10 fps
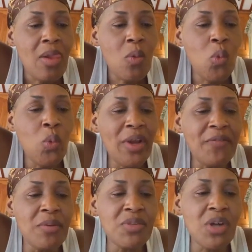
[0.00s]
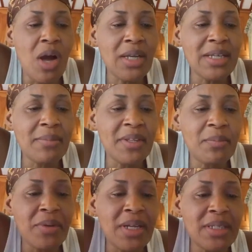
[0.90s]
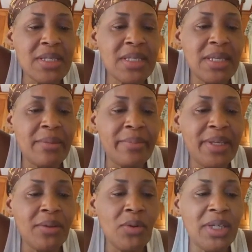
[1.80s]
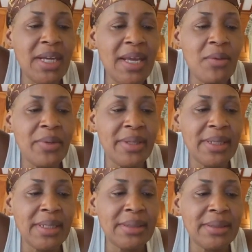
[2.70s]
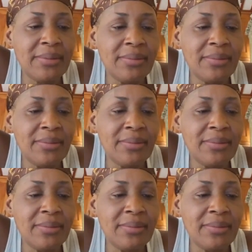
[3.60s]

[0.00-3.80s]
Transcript: Went from talking about the pregnancy and being okay with it.